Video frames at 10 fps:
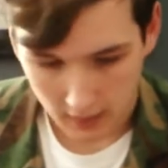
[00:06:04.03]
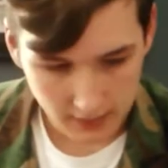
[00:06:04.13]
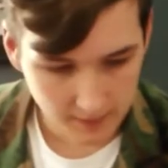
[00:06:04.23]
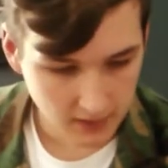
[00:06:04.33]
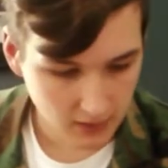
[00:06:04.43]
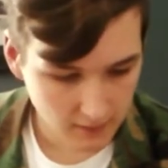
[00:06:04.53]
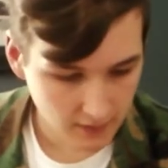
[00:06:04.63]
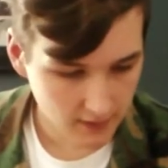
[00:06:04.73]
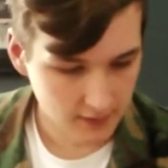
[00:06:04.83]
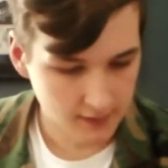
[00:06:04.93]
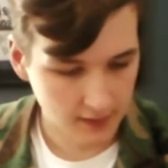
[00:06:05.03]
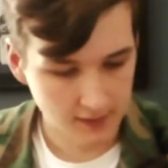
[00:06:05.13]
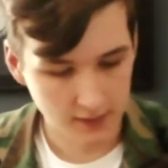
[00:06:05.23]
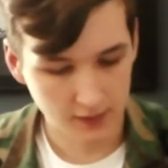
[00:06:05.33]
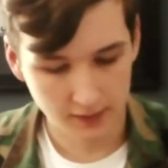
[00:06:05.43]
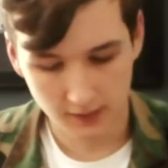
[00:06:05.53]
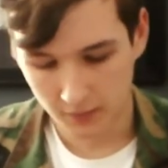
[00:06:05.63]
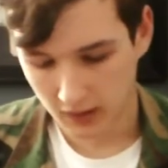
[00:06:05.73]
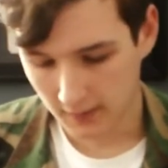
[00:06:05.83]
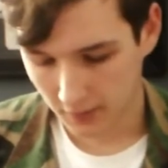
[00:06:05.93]
especially if you get the sights adjusted
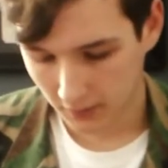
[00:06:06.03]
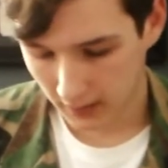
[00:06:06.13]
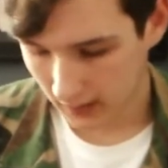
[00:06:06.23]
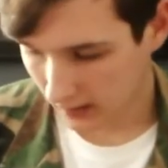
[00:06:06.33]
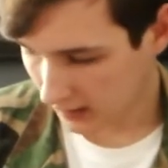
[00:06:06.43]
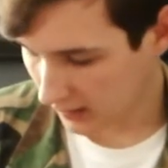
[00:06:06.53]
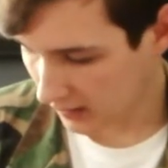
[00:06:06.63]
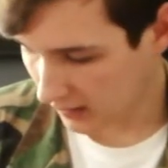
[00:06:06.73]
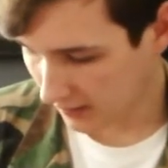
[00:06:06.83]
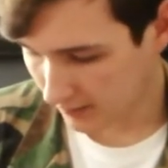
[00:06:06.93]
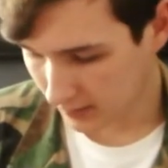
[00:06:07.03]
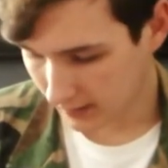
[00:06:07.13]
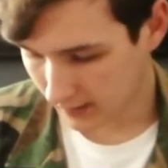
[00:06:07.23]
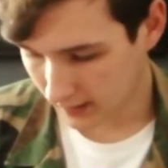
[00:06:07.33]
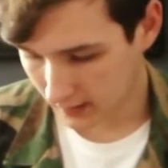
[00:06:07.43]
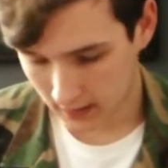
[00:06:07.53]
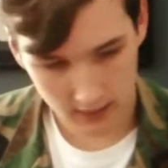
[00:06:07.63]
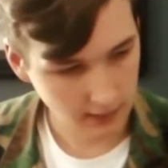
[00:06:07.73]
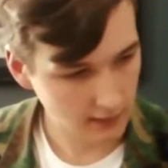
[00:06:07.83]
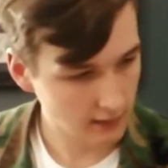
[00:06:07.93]
properly. But
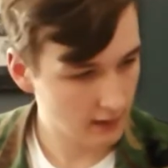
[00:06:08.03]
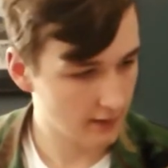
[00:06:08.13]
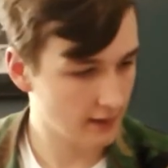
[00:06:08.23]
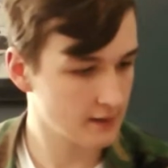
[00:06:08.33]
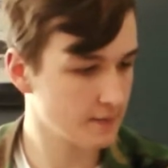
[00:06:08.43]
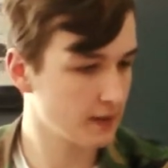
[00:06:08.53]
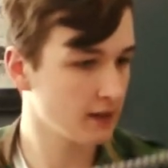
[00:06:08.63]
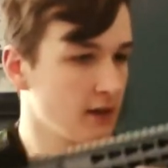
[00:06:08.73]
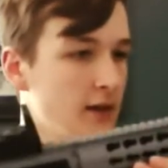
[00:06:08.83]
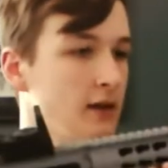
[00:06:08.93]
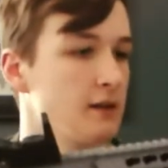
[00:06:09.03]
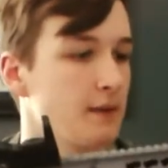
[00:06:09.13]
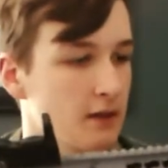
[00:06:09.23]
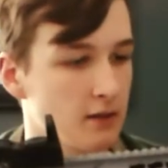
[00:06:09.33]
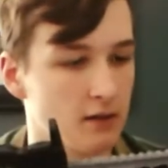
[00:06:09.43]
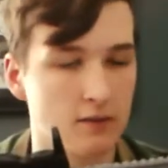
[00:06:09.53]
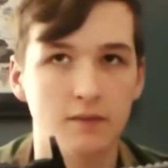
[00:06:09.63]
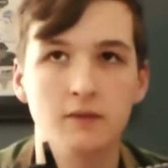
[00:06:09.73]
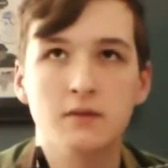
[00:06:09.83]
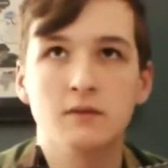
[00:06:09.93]
yeah, that is my current
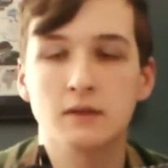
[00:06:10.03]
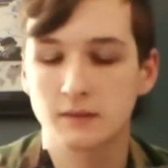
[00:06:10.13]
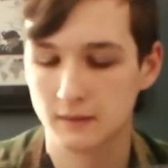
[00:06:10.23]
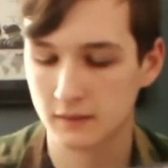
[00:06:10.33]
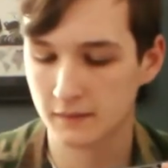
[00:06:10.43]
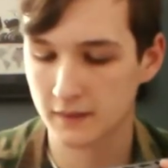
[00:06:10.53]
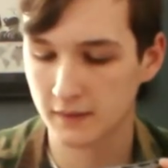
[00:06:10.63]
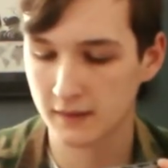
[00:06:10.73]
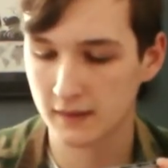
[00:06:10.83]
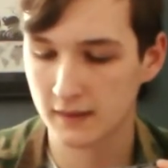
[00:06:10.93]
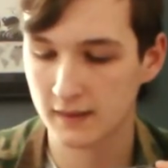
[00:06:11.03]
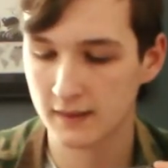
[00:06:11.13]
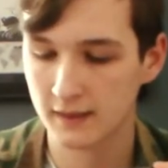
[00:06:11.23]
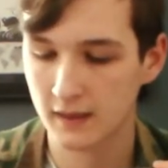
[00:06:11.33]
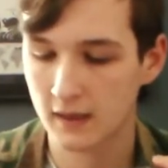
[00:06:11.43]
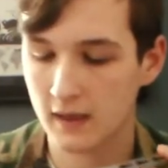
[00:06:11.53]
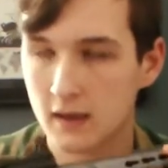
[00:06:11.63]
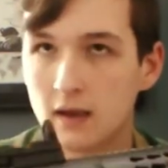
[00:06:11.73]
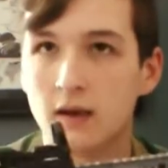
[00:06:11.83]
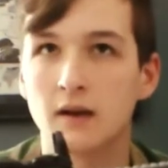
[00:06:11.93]
review, current feelings on this.
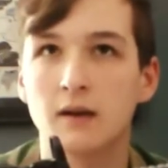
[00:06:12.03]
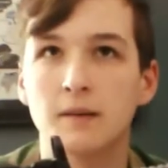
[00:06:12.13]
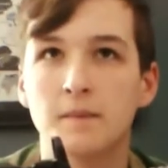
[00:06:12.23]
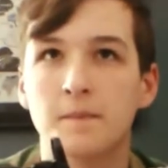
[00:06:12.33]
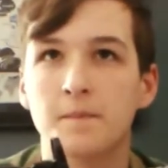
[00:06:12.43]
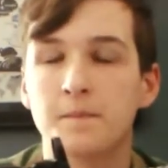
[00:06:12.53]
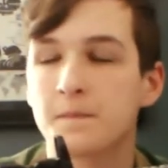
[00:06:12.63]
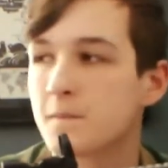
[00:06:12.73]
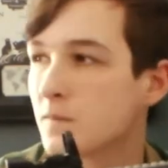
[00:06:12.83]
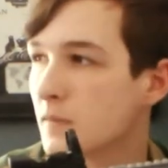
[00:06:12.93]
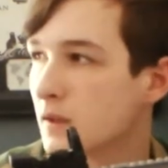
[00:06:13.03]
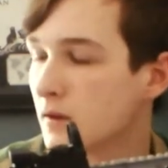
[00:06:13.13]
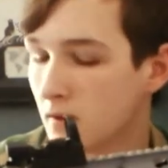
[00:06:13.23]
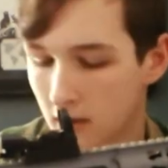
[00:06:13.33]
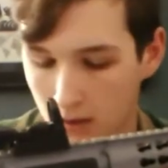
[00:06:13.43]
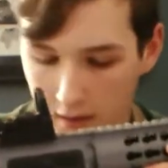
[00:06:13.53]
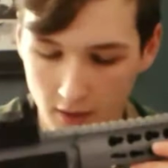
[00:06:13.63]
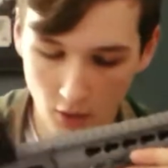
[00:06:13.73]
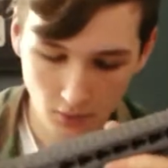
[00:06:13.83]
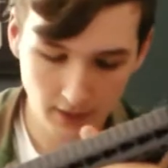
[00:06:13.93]

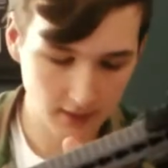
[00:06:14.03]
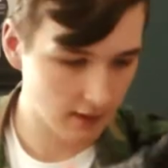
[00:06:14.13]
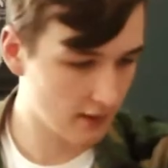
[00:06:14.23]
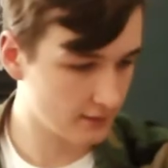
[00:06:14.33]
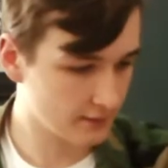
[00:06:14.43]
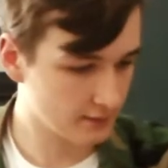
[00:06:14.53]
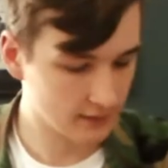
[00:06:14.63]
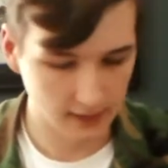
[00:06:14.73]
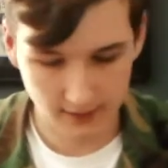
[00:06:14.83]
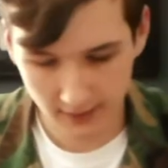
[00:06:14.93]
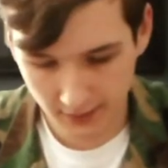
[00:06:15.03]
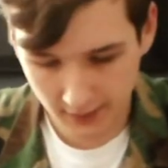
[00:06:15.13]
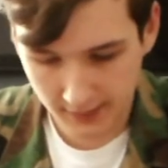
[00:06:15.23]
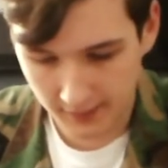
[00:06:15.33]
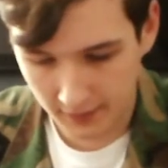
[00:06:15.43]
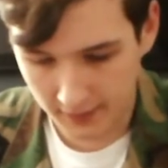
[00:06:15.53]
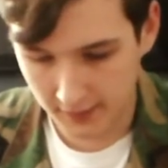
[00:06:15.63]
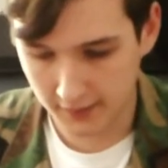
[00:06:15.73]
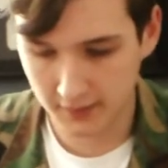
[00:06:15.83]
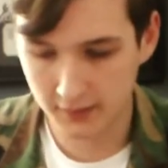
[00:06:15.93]
The only actually that's something else
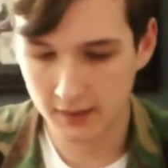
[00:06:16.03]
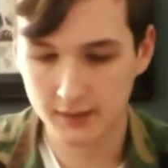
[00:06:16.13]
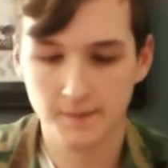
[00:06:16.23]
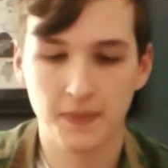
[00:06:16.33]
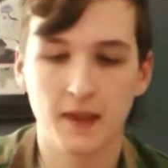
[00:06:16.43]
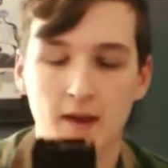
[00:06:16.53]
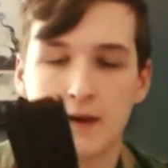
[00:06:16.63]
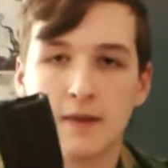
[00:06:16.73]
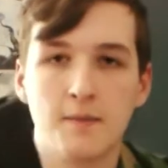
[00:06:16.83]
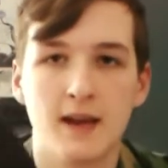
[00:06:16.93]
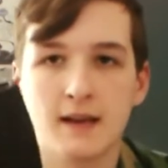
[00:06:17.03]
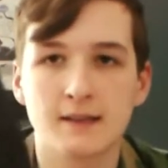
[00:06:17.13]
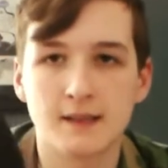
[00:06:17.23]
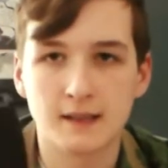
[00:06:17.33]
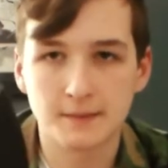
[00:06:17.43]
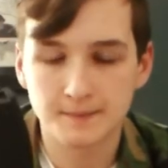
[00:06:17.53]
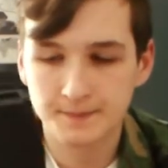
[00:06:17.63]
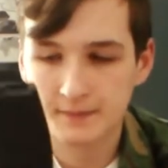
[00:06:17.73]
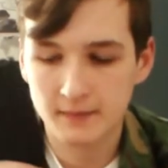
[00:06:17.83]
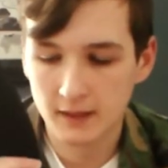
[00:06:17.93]
I should address. The magazine.
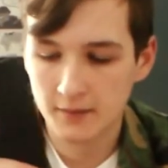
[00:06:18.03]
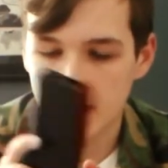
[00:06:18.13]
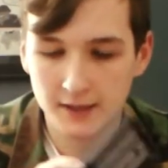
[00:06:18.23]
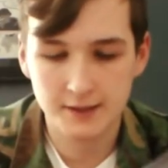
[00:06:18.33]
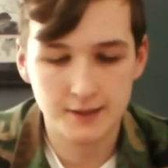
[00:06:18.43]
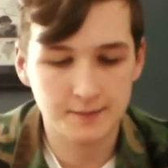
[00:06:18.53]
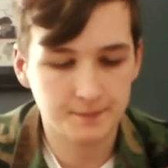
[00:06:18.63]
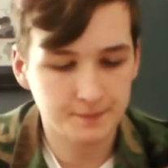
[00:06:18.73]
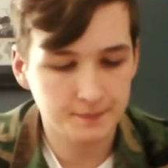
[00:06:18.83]
Now the magazine,